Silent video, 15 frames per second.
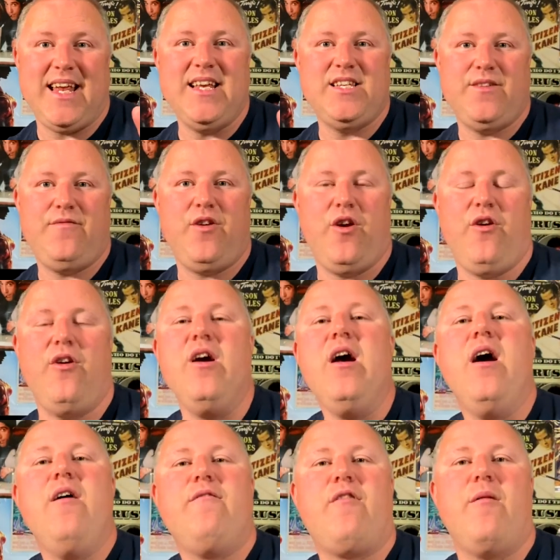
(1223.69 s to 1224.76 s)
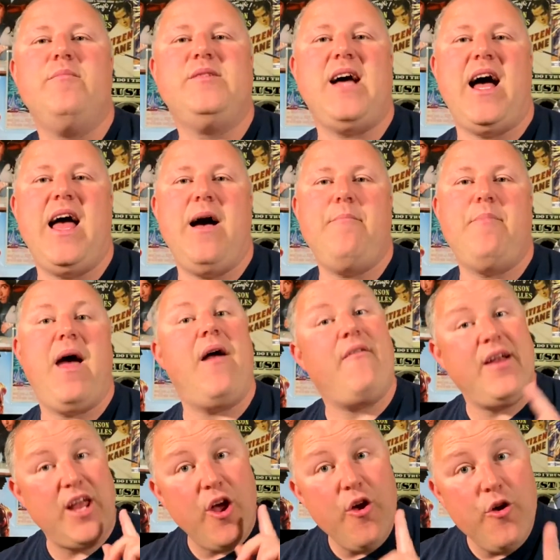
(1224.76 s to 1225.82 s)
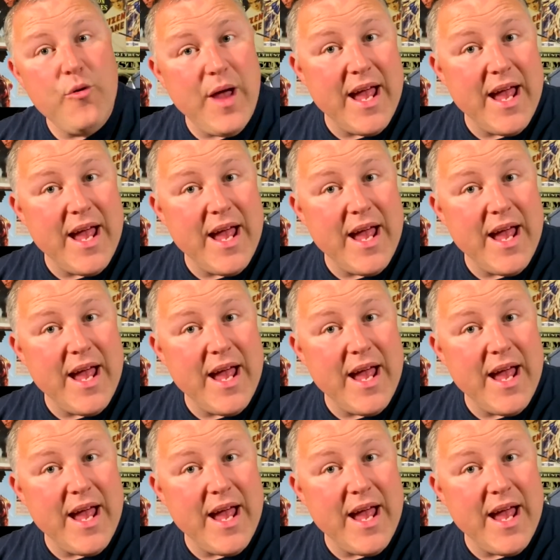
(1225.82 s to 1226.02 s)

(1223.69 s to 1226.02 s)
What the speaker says: interview from Diane Perry, who,